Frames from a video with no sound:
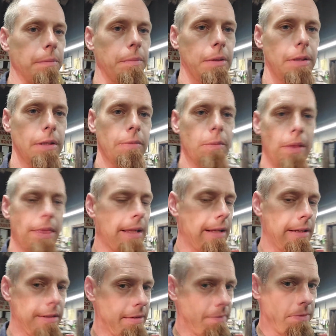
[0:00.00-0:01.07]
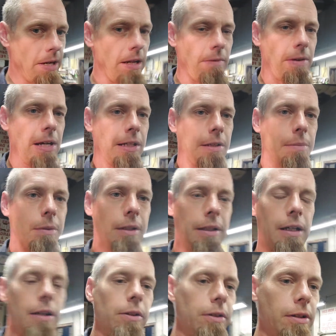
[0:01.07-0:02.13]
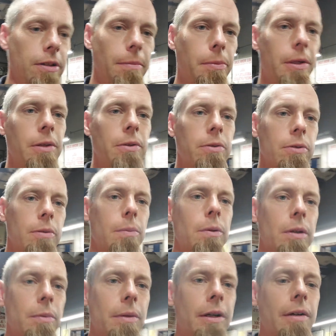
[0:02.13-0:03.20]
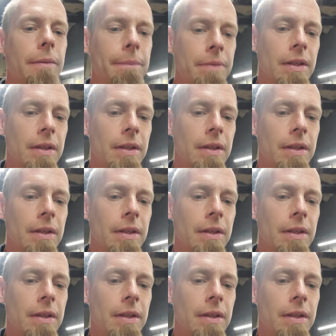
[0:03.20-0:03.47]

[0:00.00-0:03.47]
But I didn't find a vacuum leak, and I looked at the breather tube really well.